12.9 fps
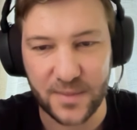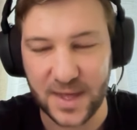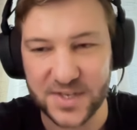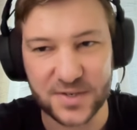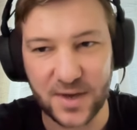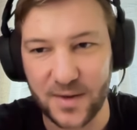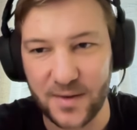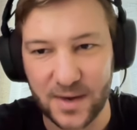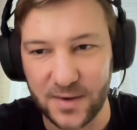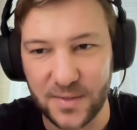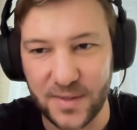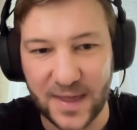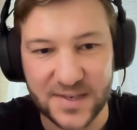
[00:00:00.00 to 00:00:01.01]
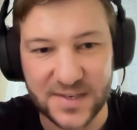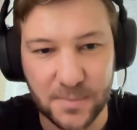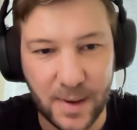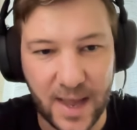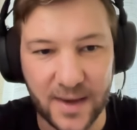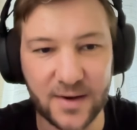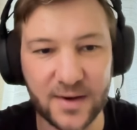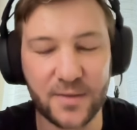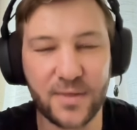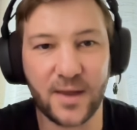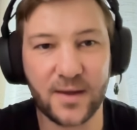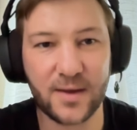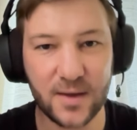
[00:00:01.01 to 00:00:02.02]
don't think that's the plan. And I
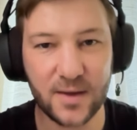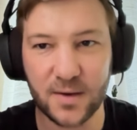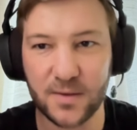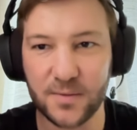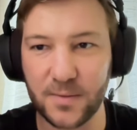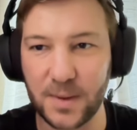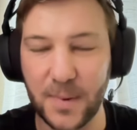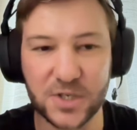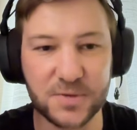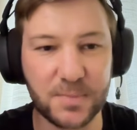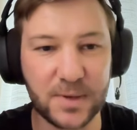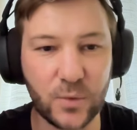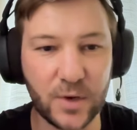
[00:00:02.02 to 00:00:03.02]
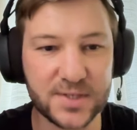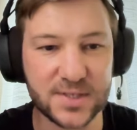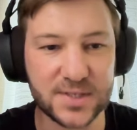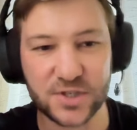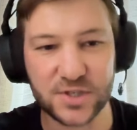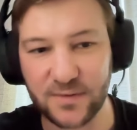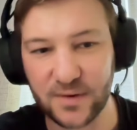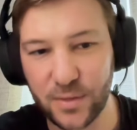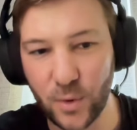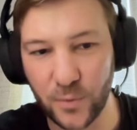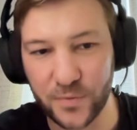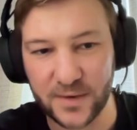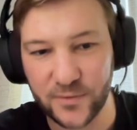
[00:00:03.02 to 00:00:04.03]
think most Bitcoiners just haven't
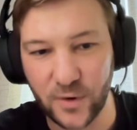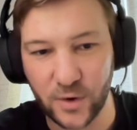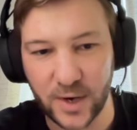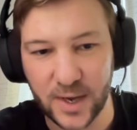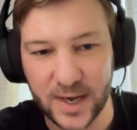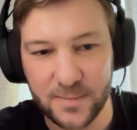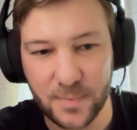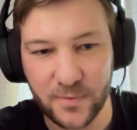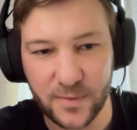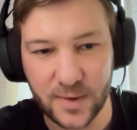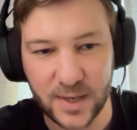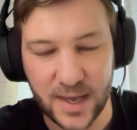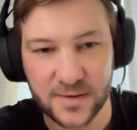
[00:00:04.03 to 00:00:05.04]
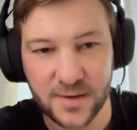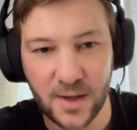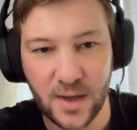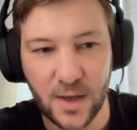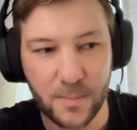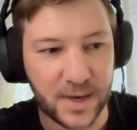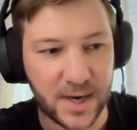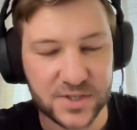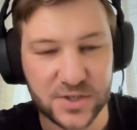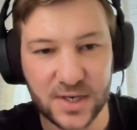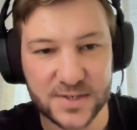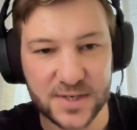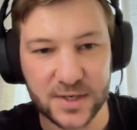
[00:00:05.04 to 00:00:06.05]
thought that far ahead yet. But as
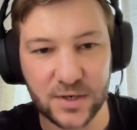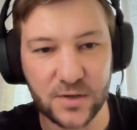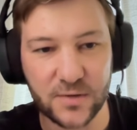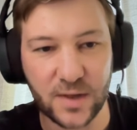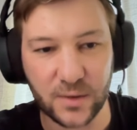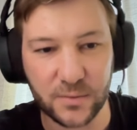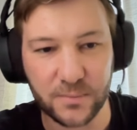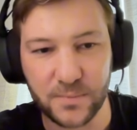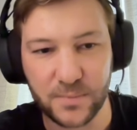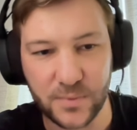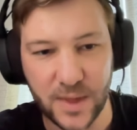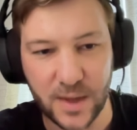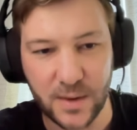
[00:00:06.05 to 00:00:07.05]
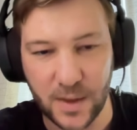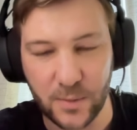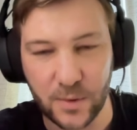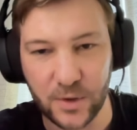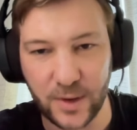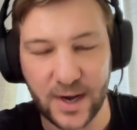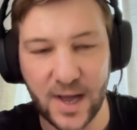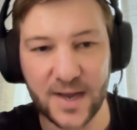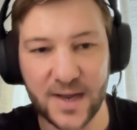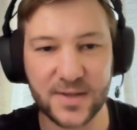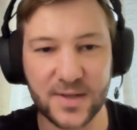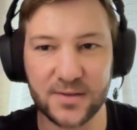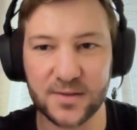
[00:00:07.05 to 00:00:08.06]
soon as they do, they would
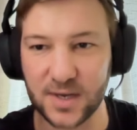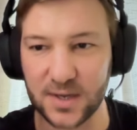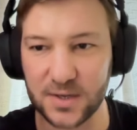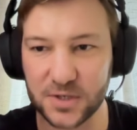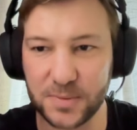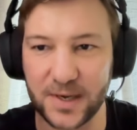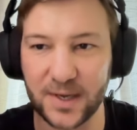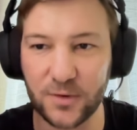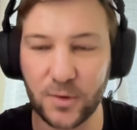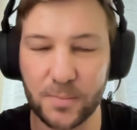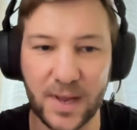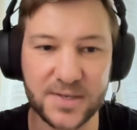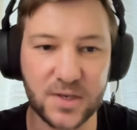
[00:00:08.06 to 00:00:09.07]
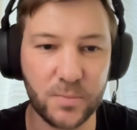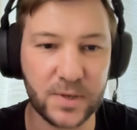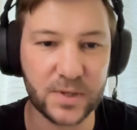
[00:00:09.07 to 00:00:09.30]
realize that spending and replacing your